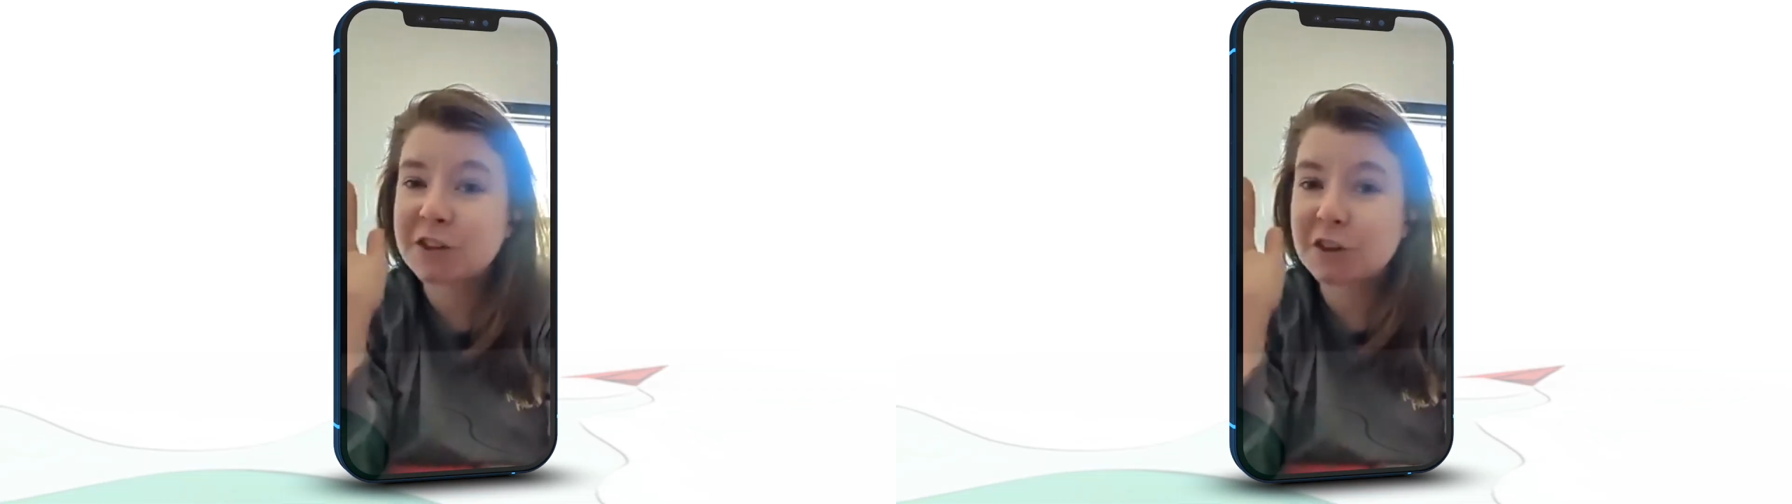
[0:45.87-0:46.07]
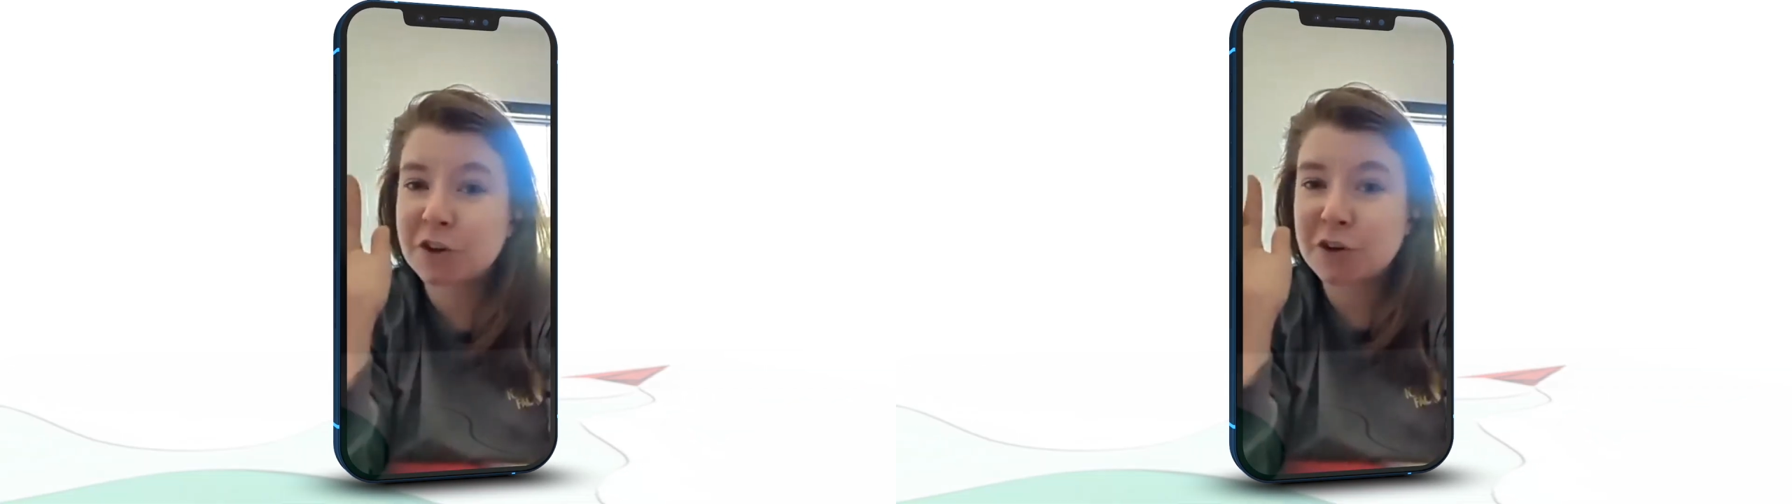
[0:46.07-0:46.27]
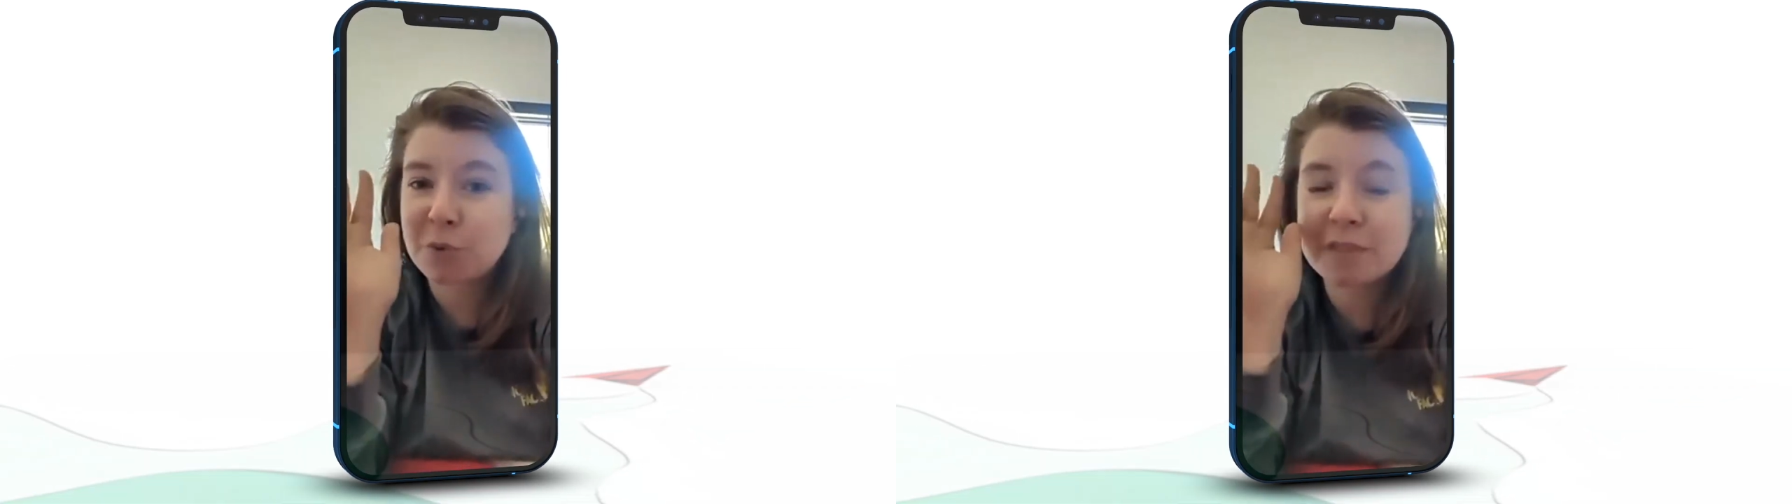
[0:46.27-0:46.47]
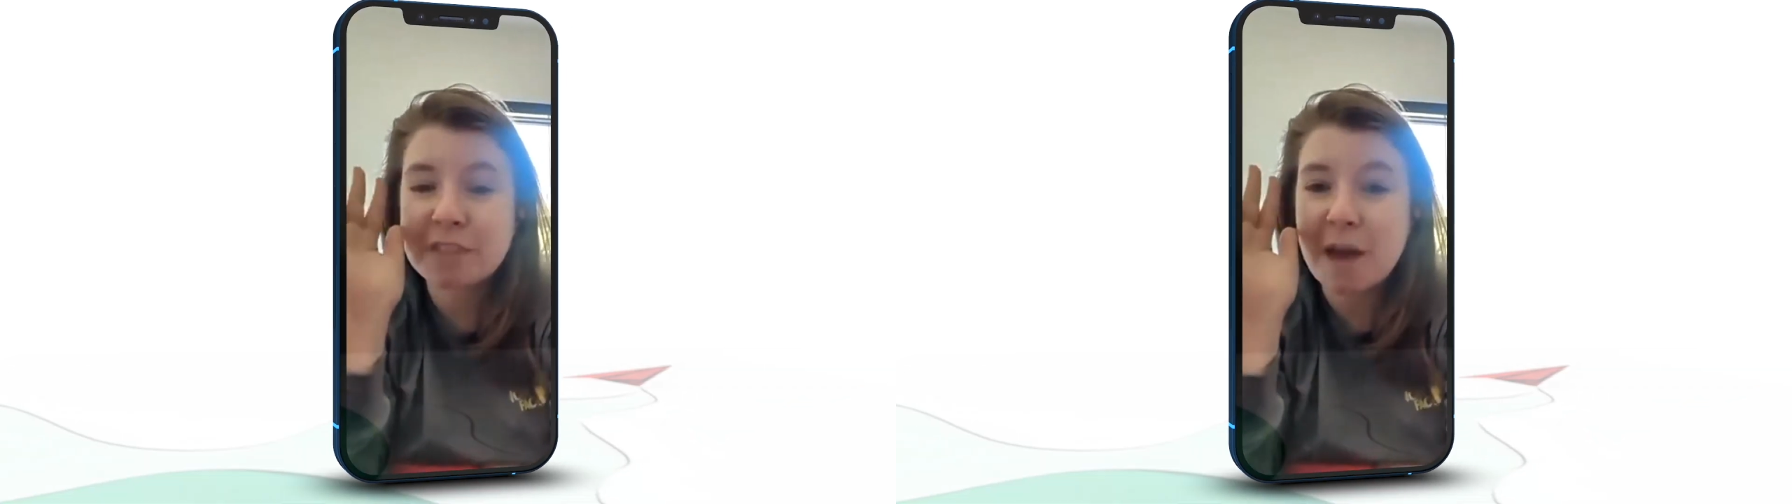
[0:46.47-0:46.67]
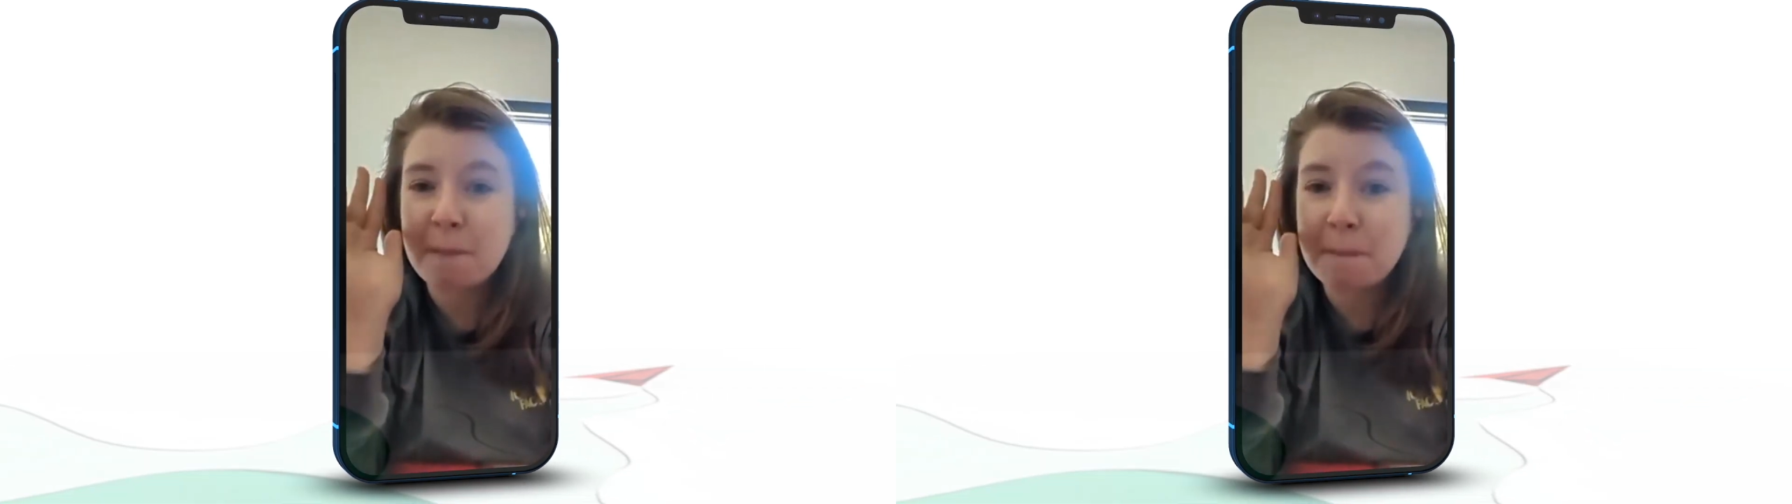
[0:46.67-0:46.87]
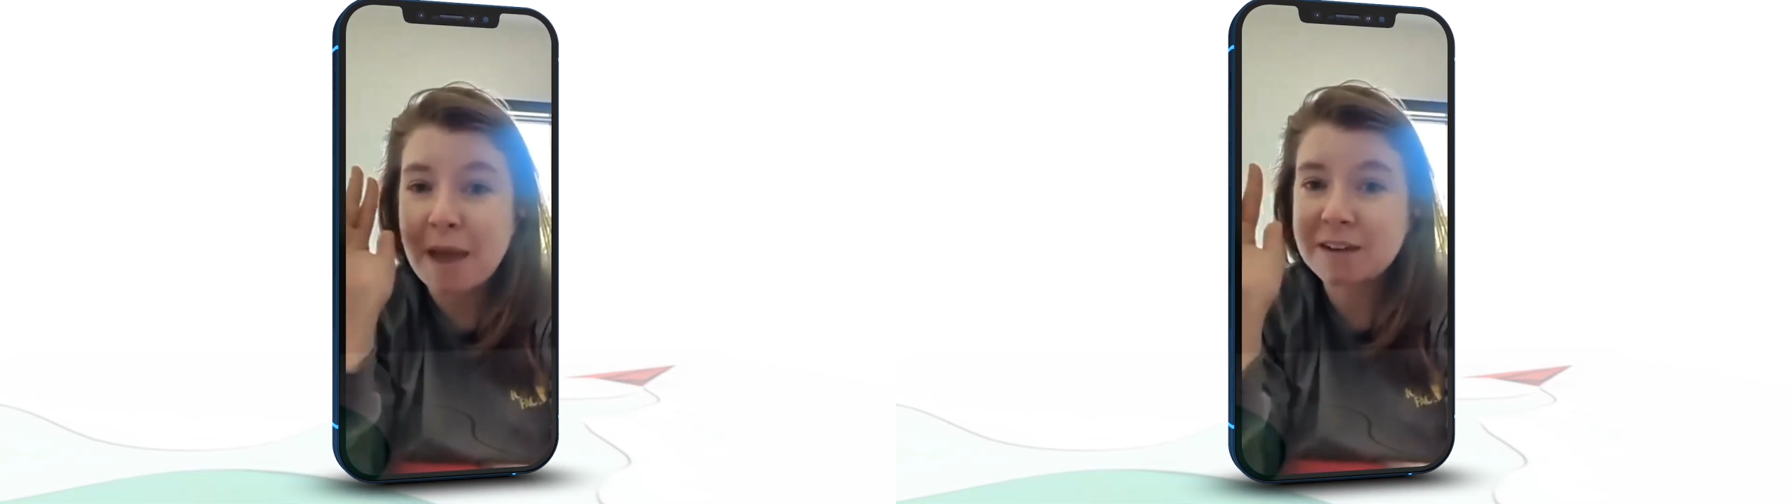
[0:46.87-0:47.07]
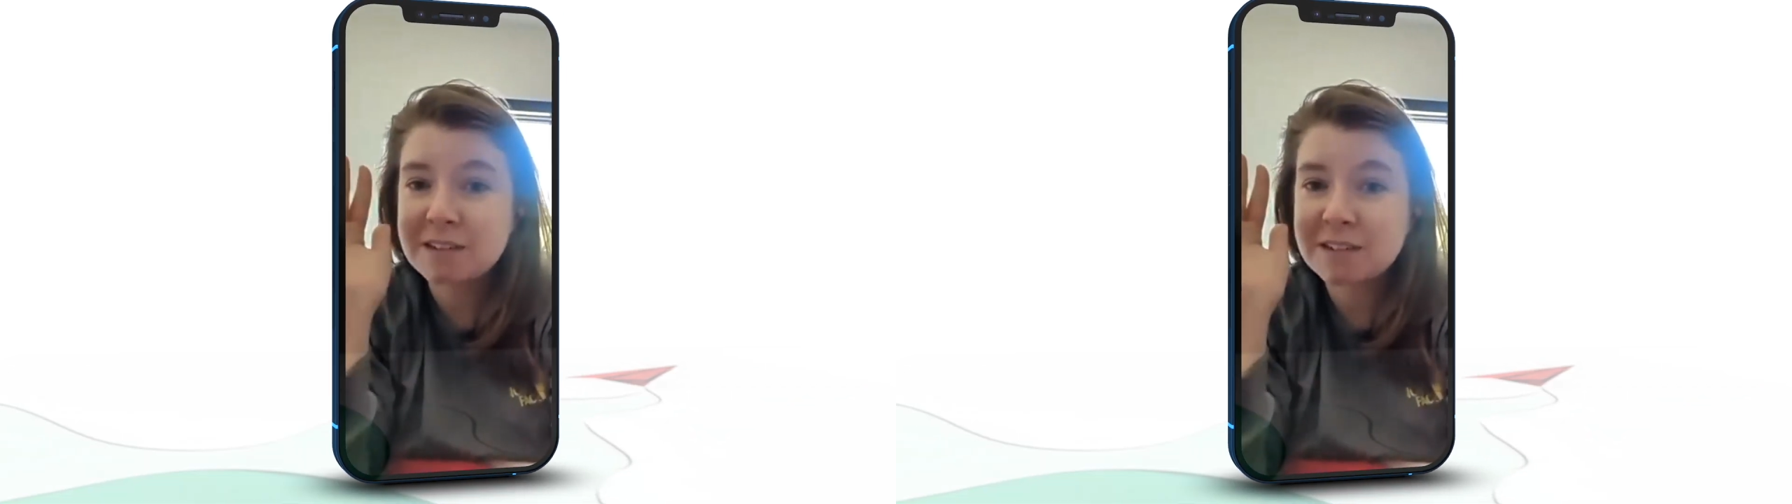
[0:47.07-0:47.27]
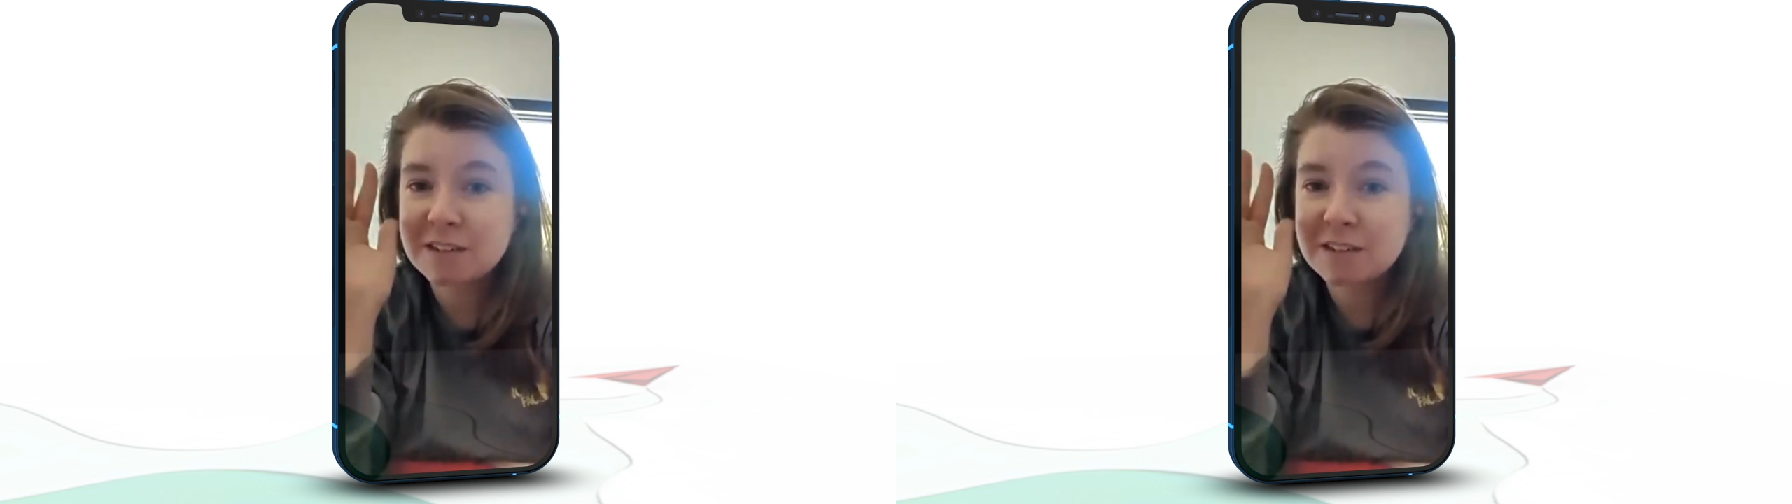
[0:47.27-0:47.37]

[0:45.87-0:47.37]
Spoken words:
learned what that meant.